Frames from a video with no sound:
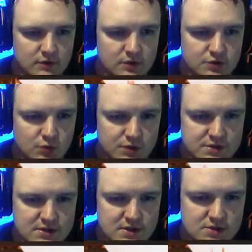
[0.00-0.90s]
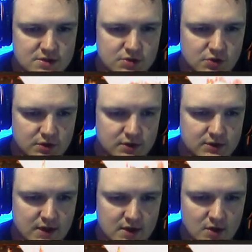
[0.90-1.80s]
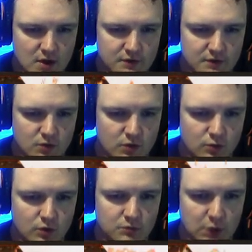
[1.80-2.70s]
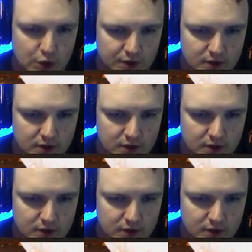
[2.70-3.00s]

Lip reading: So once it says cooked, take it off or it will burn.